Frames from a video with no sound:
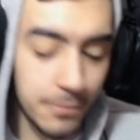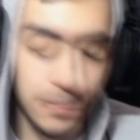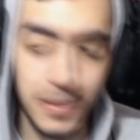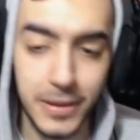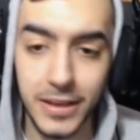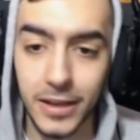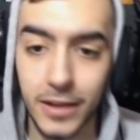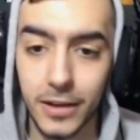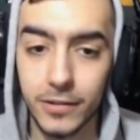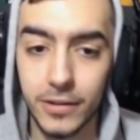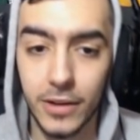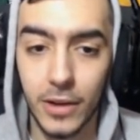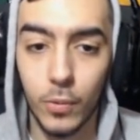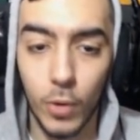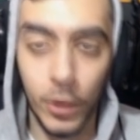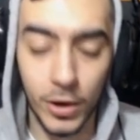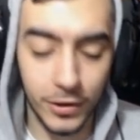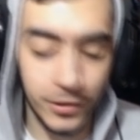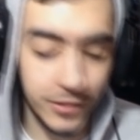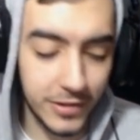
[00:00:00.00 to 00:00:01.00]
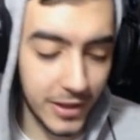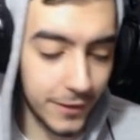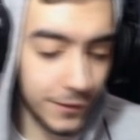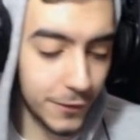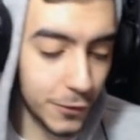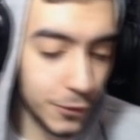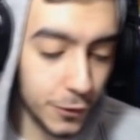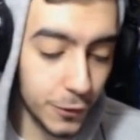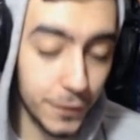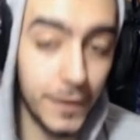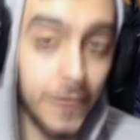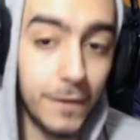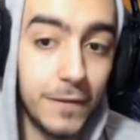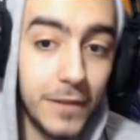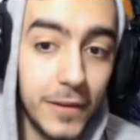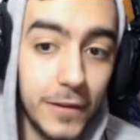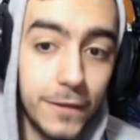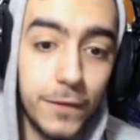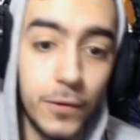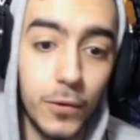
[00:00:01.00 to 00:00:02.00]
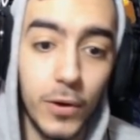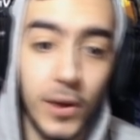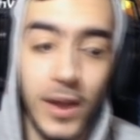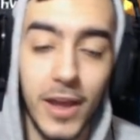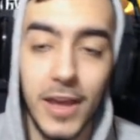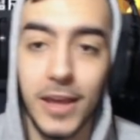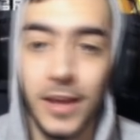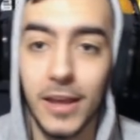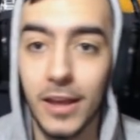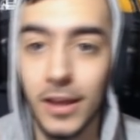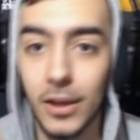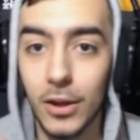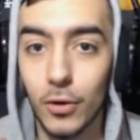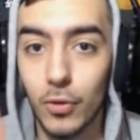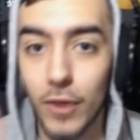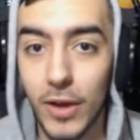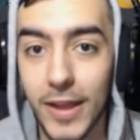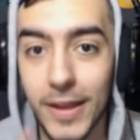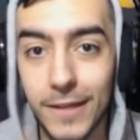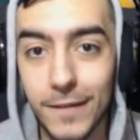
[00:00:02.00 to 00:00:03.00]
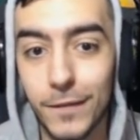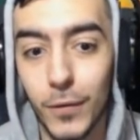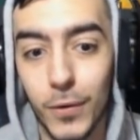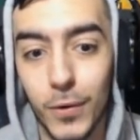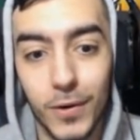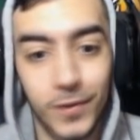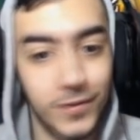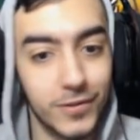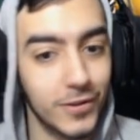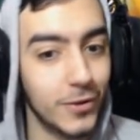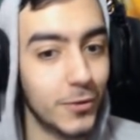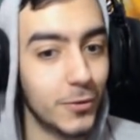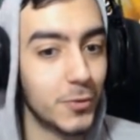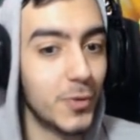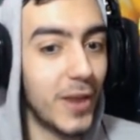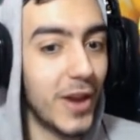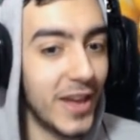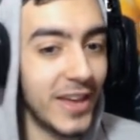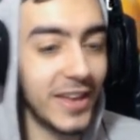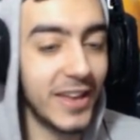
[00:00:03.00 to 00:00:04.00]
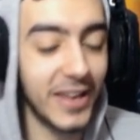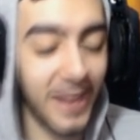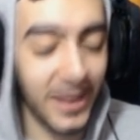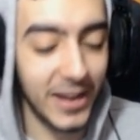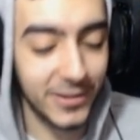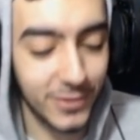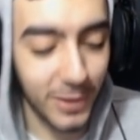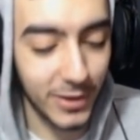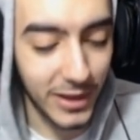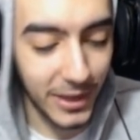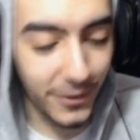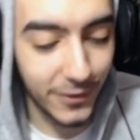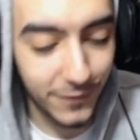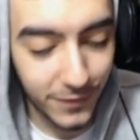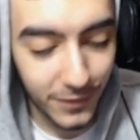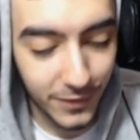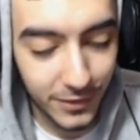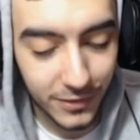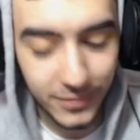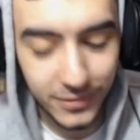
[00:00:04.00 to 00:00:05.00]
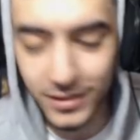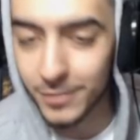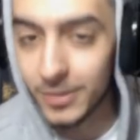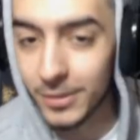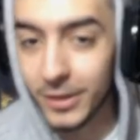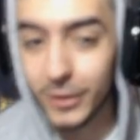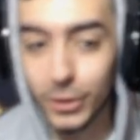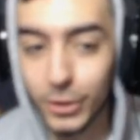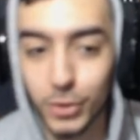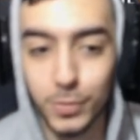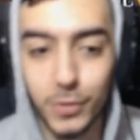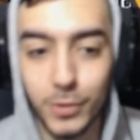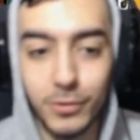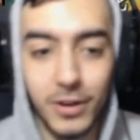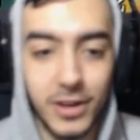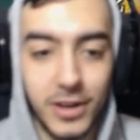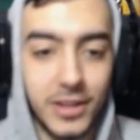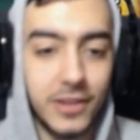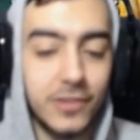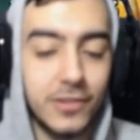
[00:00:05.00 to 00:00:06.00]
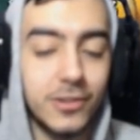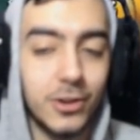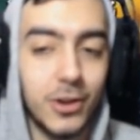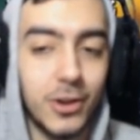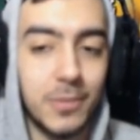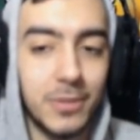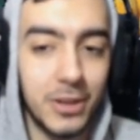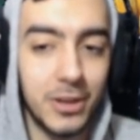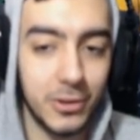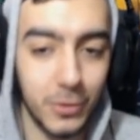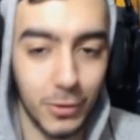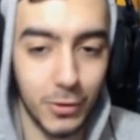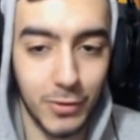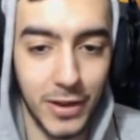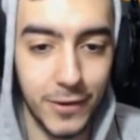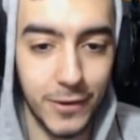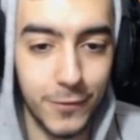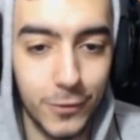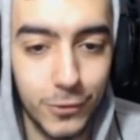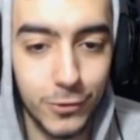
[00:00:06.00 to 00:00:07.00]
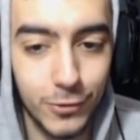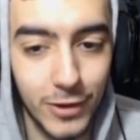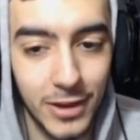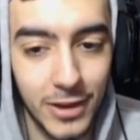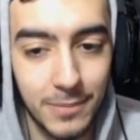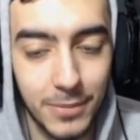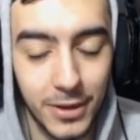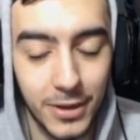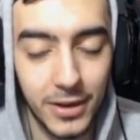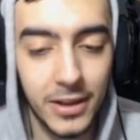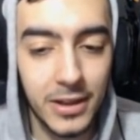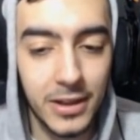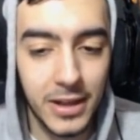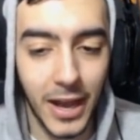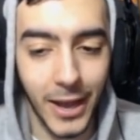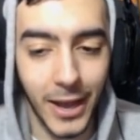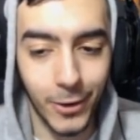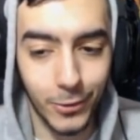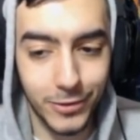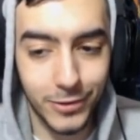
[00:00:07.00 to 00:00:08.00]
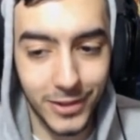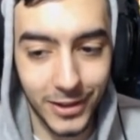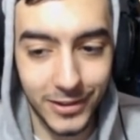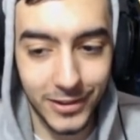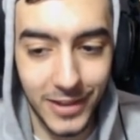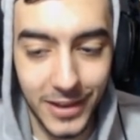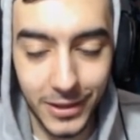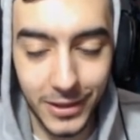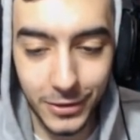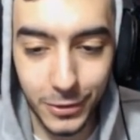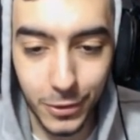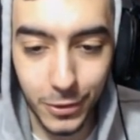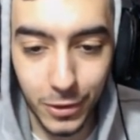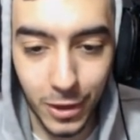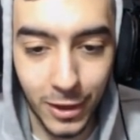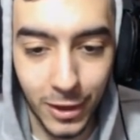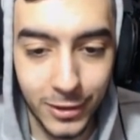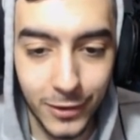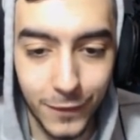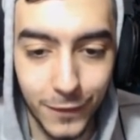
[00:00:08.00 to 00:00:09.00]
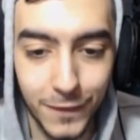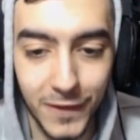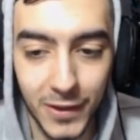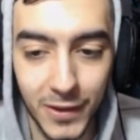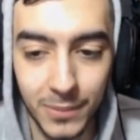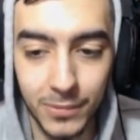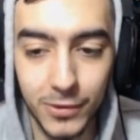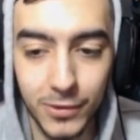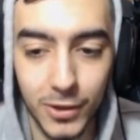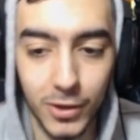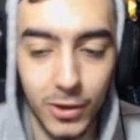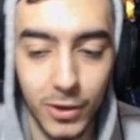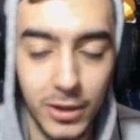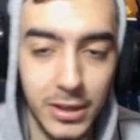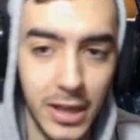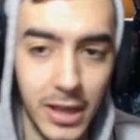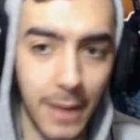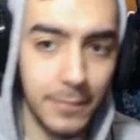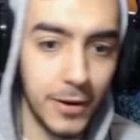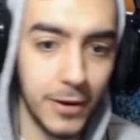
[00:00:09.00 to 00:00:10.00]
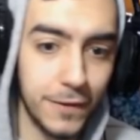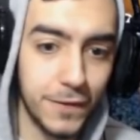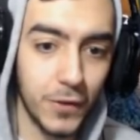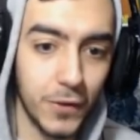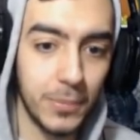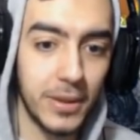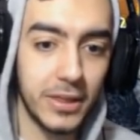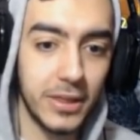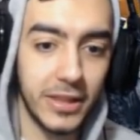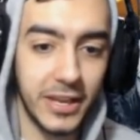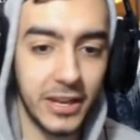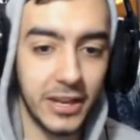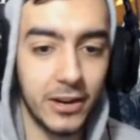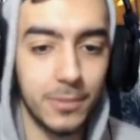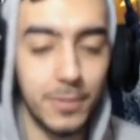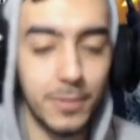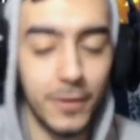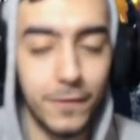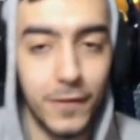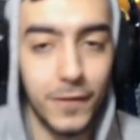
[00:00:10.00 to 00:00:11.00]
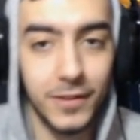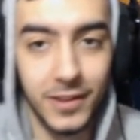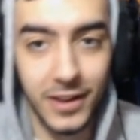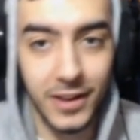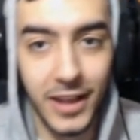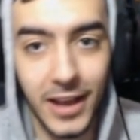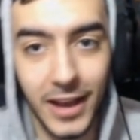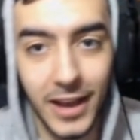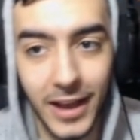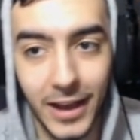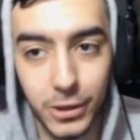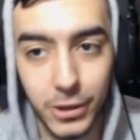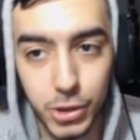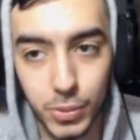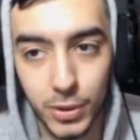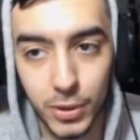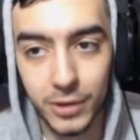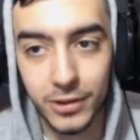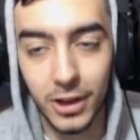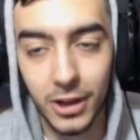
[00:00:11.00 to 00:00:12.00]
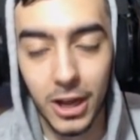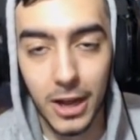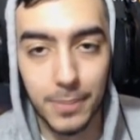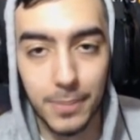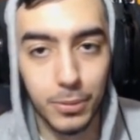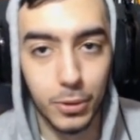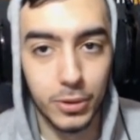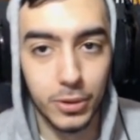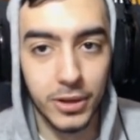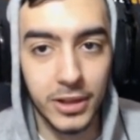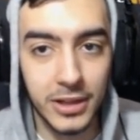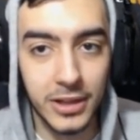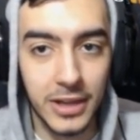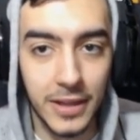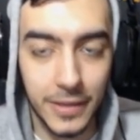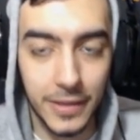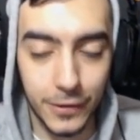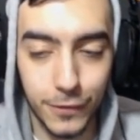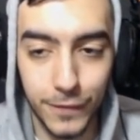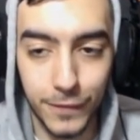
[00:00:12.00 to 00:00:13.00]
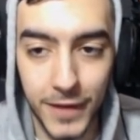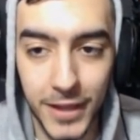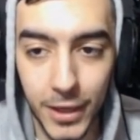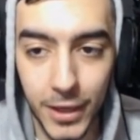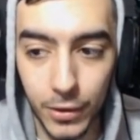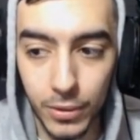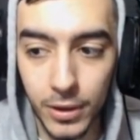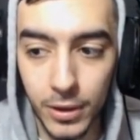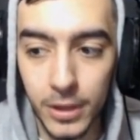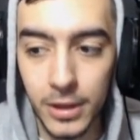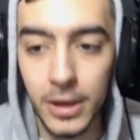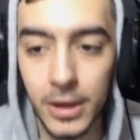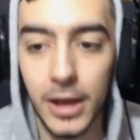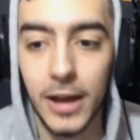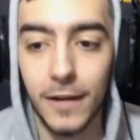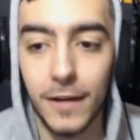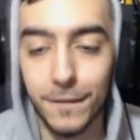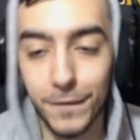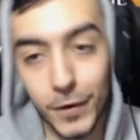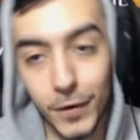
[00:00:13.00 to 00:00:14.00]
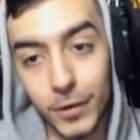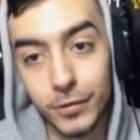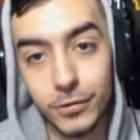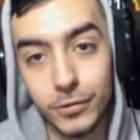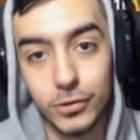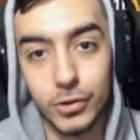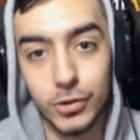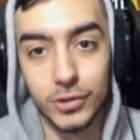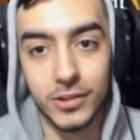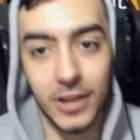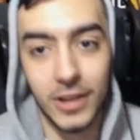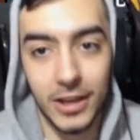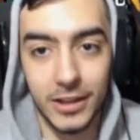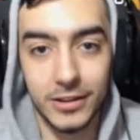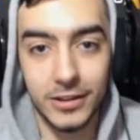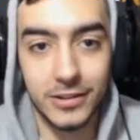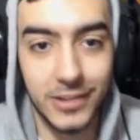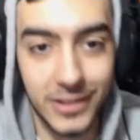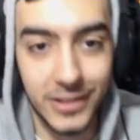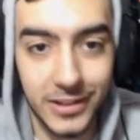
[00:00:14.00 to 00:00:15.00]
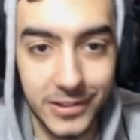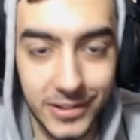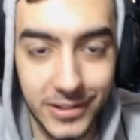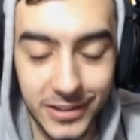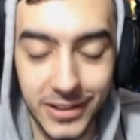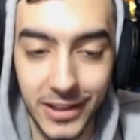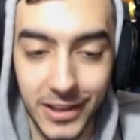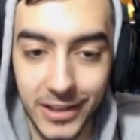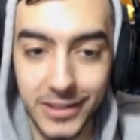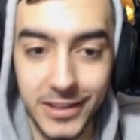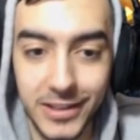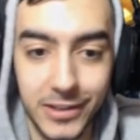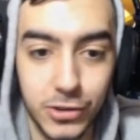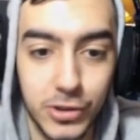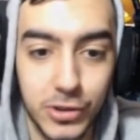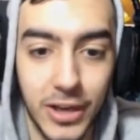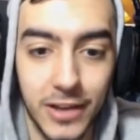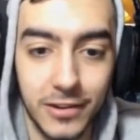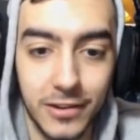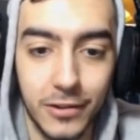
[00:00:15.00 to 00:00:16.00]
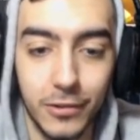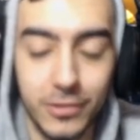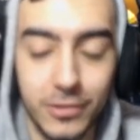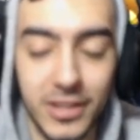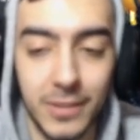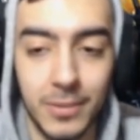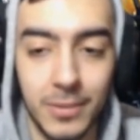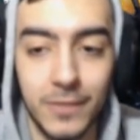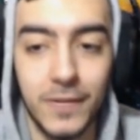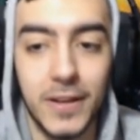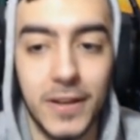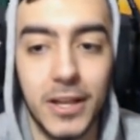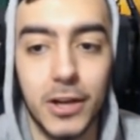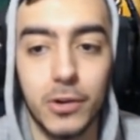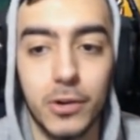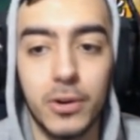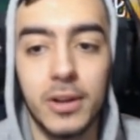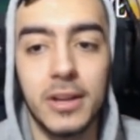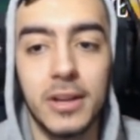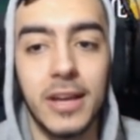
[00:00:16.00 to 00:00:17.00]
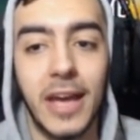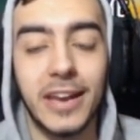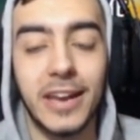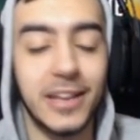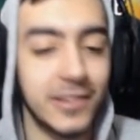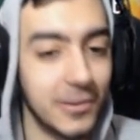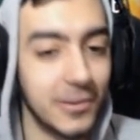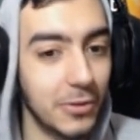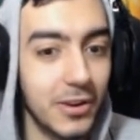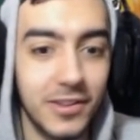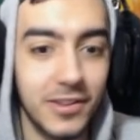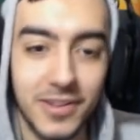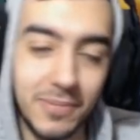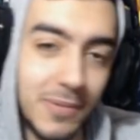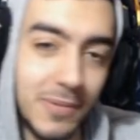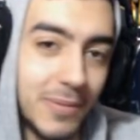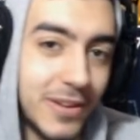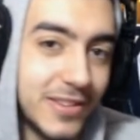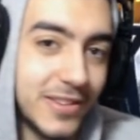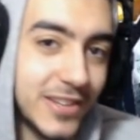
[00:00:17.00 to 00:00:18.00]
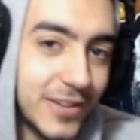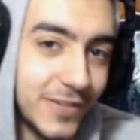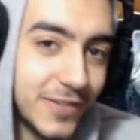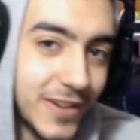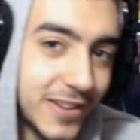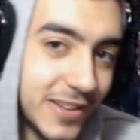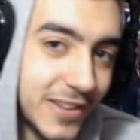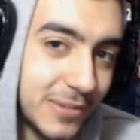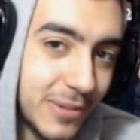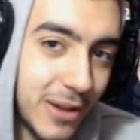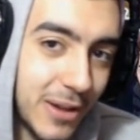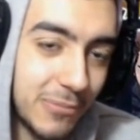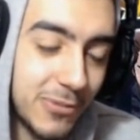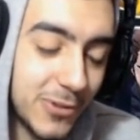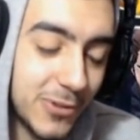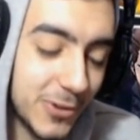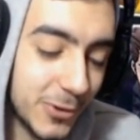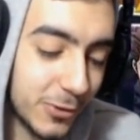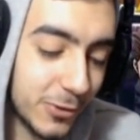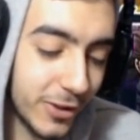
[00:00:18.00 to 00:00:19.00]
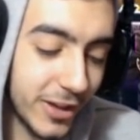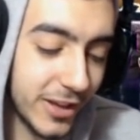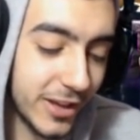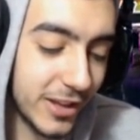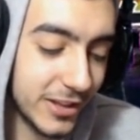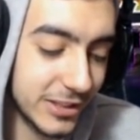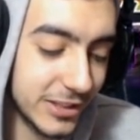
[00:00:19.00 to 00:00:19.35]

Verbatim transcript: because I want to save 250 for a Ray versus Ray guy. So I have some on Global ready, so I'm going to do a Ray versus Ray, but I know it's going to take a little long to film, so I'm going to film it later. But for today, I actually wanted to upload this video uh, first, just to, to get, get you guys a little summon video, and because I want to summon myself, guys. I'm, I'm so like.